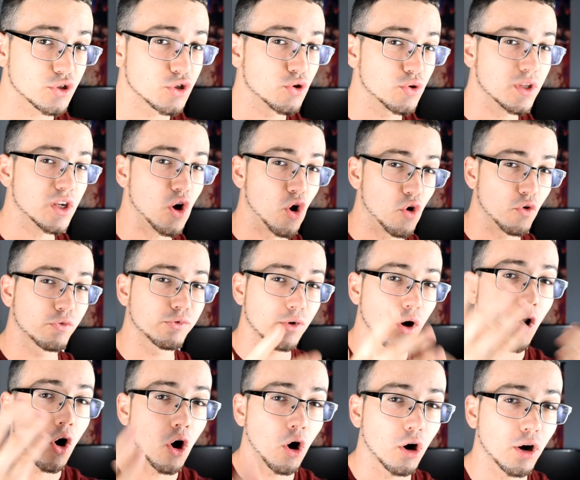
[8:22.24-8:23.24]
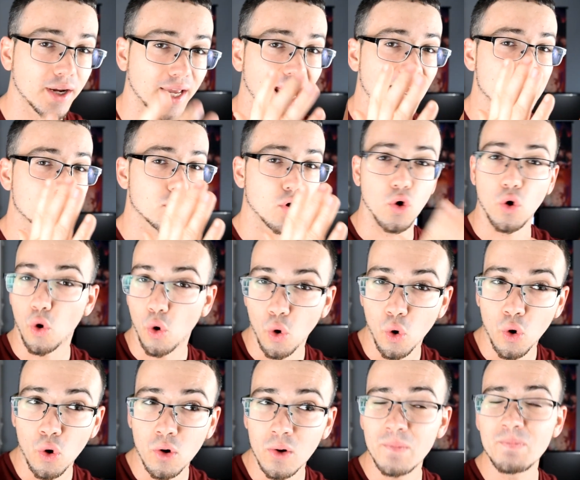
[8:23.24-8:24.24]
to the overall arc as a
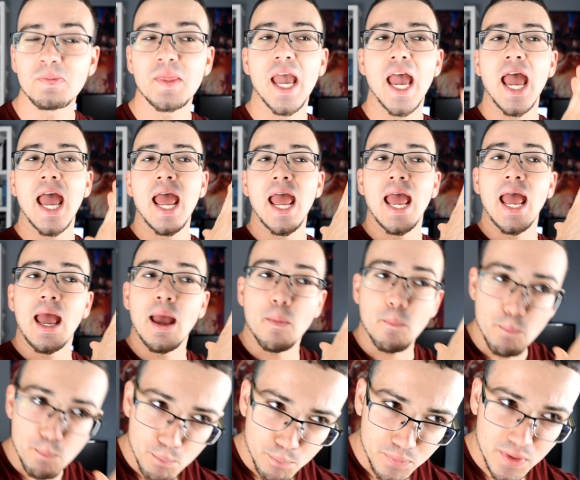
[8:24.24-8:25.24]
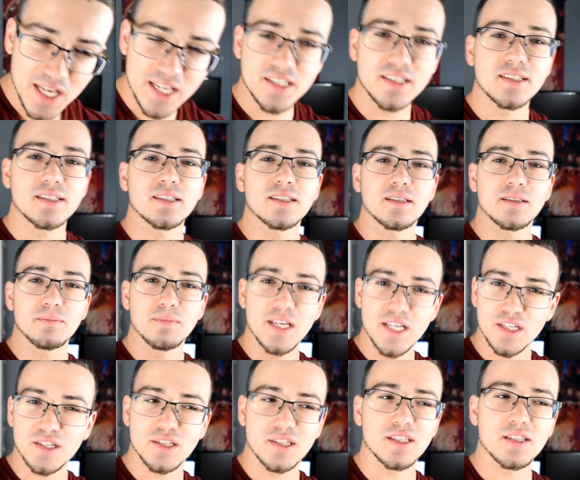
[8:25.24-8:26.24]
whole, this
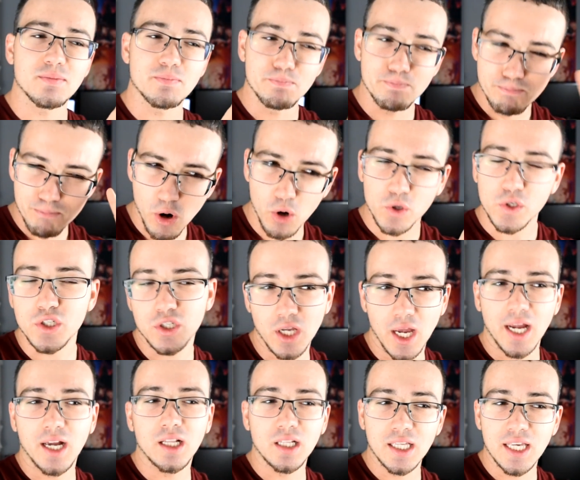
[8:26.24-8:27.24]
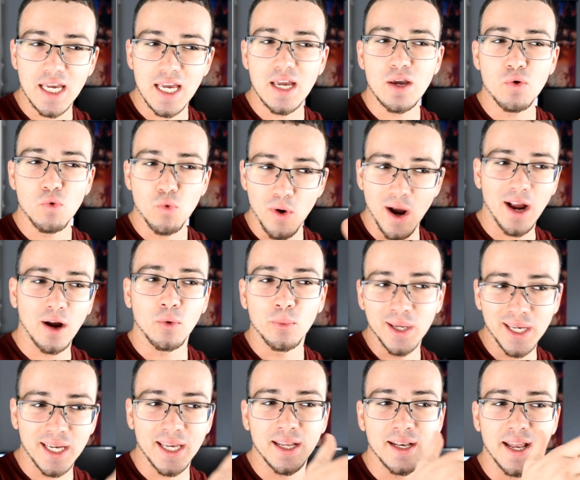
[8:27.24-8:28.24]
is most likely where
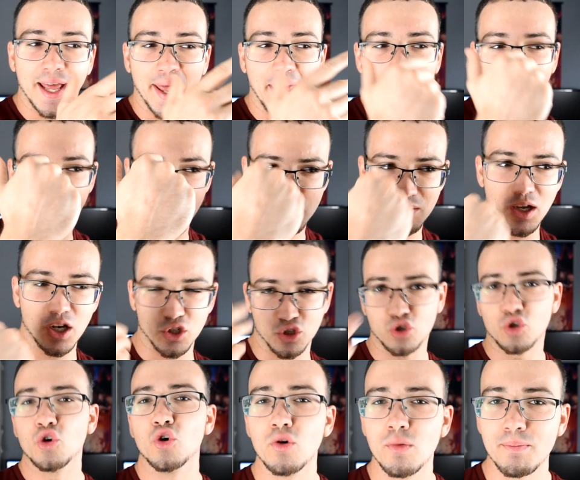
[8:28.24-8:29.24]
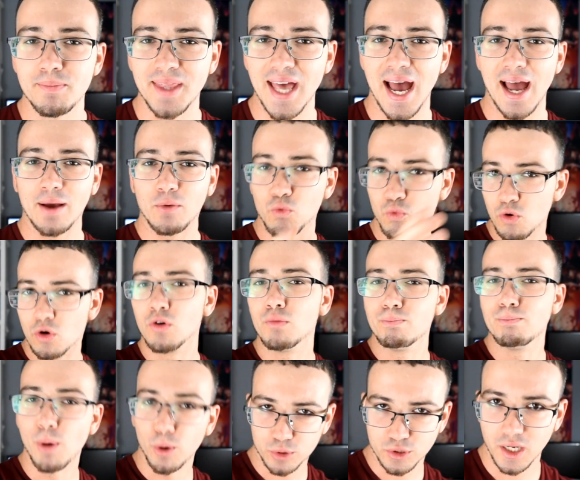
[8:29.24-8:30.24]
we can assume that we'll
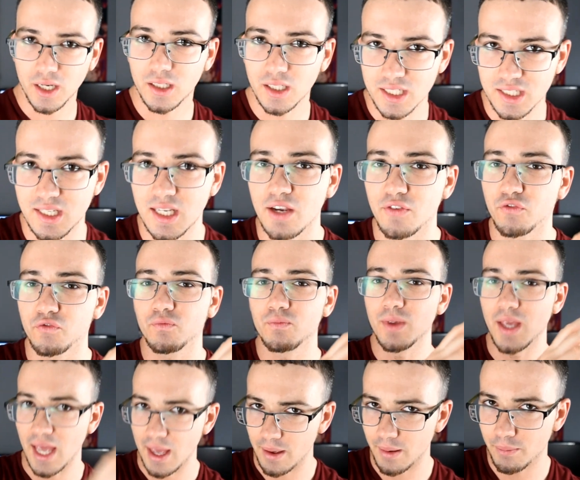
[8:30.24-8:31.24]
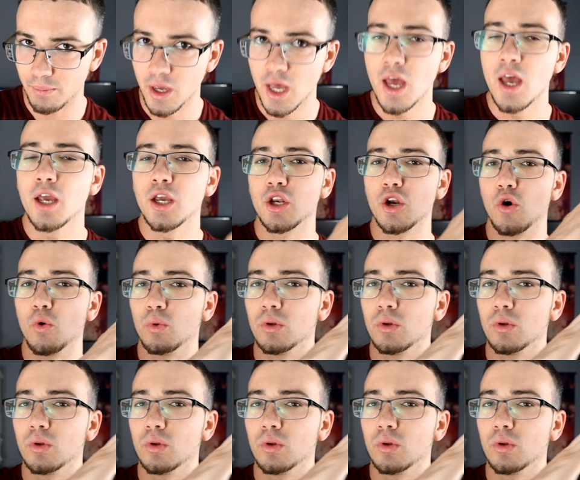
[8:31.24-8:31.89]
most likely see him, you know,